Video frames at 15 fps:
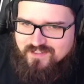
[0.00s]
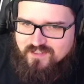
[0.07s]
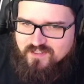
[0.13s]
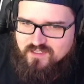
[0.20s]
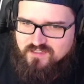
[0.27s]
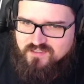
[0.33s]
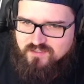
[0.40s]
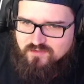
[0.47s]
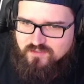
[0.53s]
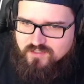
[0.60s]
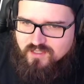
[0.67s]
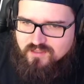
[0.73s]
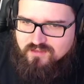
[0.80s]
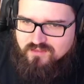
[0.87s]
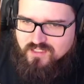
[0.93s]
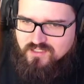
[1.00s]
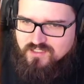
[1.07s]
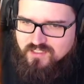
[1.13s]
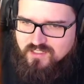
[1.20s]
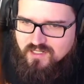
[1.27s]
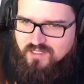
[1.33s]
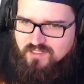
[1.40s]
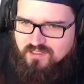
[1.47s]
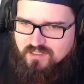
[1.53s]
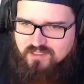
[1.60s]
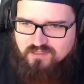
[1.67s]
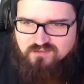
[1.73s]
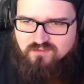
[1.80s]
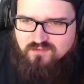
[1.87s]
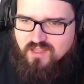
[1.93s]
He's doing calculation, and he
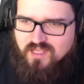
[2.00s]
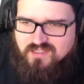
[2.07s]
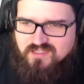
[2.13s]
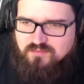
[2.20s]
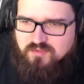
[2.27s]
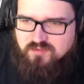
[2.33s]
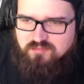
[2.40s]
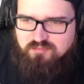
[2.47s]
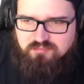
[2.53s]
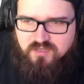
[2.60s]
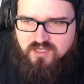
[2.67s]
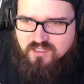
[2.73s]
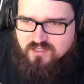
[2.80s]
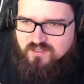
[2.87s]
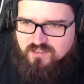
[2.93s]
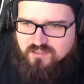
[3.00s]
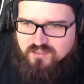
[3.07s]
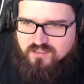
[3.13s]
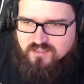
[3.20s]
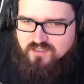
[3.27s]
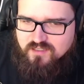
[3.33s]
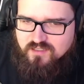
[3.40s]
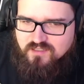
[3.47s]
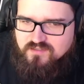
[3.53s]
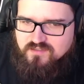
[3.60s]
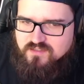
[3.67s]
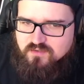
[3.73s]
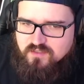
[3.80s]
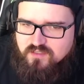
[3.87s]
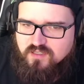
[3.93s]
don't like to be bothered. He's
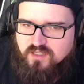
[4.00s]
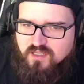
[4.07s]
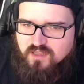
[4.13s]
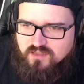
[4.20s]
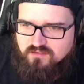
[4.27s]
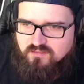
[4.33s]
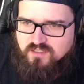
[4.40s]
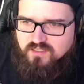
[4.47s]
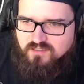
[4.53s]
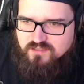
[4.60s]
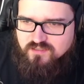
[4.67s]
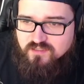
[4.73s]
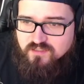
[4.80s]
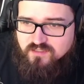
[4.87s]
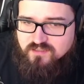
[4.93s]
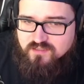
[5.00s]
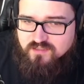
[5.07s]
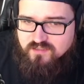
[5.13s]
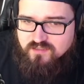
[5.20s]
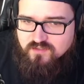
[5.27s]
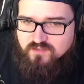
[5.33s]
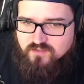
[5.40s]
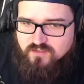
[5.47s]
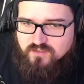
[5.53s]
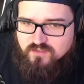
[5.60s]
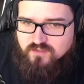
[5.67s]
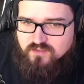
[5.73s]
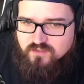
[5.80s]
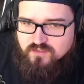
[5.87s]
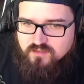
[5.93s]
doing calculation.
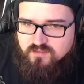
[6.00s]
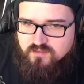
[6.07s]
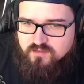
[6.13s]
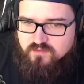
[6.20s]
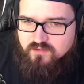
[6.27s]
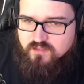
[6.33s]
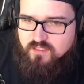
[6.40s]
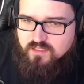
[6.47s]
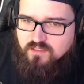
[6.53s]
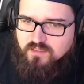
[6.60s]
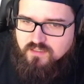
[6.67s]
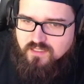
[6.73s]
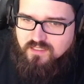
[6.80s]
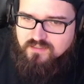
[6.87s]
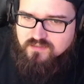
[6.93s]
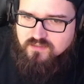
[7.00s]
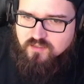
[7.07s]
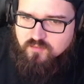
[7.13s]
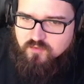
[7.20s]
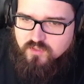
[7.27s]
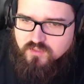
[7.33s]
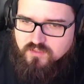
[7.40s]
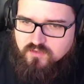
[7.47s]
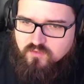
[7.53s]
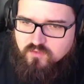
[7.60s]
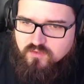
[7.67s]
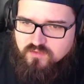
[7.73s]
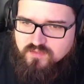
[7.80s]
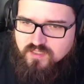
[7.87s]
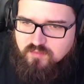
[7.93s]
He indicates Narbo at the
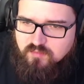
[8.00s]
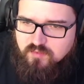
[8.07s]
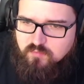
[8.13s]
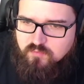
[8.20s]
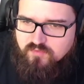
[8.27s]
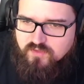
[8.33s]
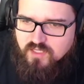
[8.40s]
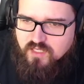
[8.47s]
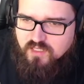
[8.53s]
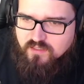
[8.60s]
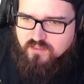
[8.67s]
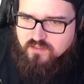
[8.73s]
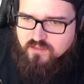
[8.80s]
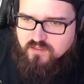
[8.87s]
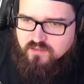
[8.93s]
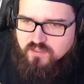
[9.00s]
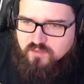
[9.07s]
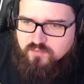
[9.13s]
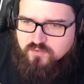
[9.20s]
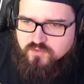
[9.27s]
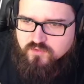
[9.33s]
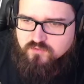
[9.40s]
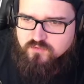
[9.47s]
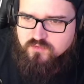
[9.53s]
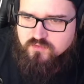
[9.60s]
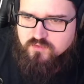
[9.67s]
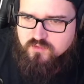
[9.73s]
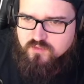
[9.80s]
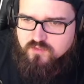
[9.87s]
corner table with a nod. The entrepreneur